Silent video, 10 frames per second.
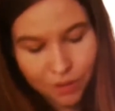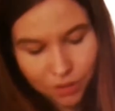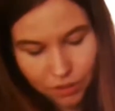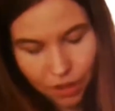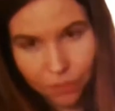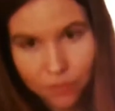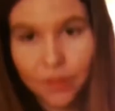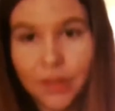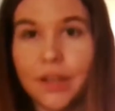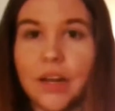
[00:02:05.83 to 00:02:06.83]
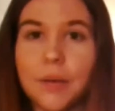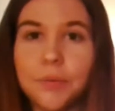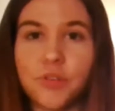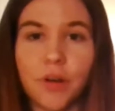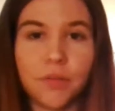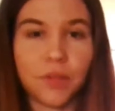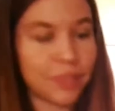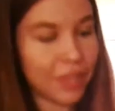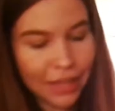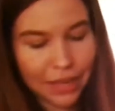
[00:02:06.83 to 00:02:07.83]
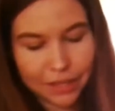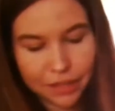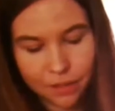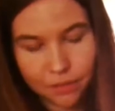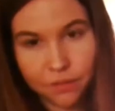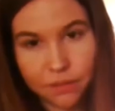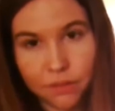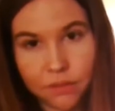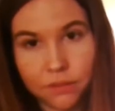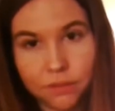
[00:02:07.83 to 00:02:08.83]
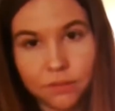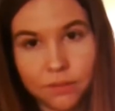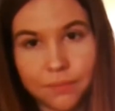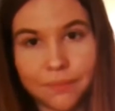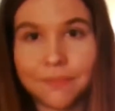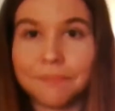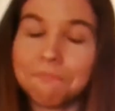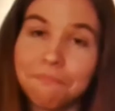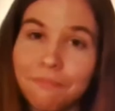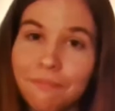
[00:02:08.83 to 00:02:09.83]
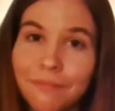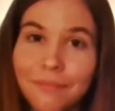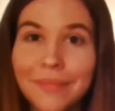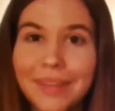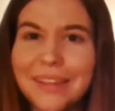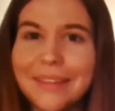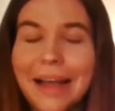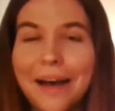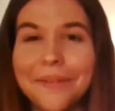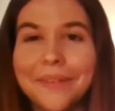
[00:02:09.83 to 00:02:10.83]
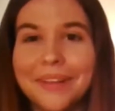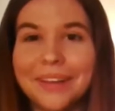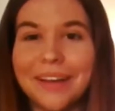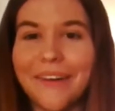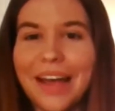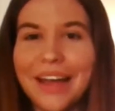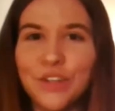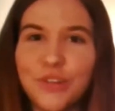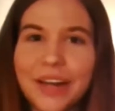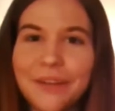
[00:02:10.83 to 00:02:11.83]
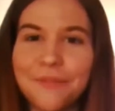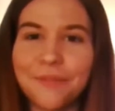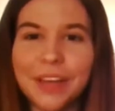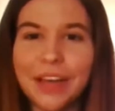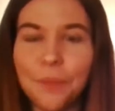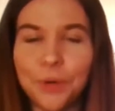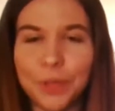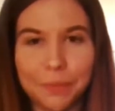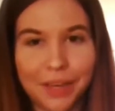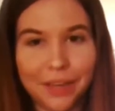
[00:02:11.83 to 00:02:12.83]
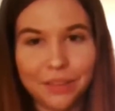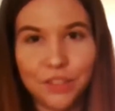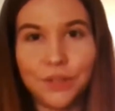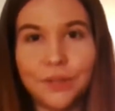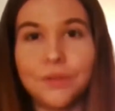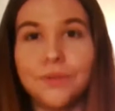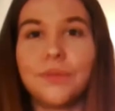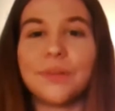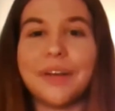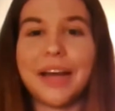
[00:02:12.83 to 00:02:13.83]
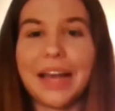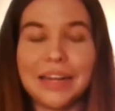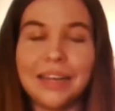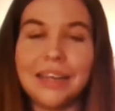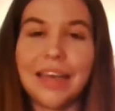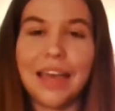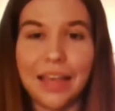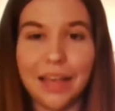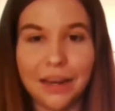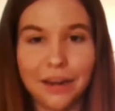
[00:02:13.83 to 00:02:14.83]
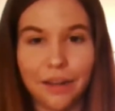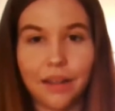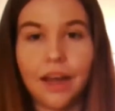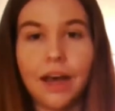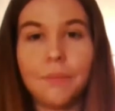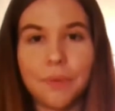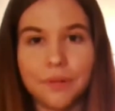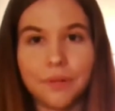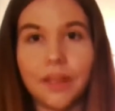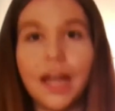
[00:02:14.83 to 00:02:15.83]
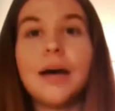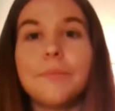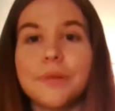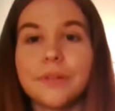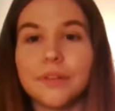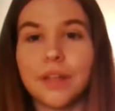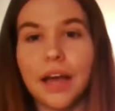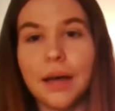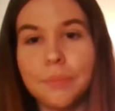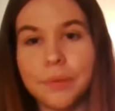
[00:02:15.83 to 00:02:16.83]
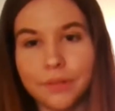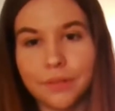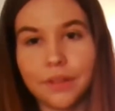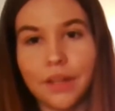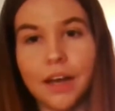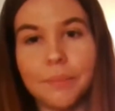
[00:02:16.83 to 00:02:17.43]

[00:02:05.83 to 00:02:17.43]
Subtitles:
So an upstroke looks like this. Now, go ahead and try to flick up with me. 2, ready, and up, up, up, up.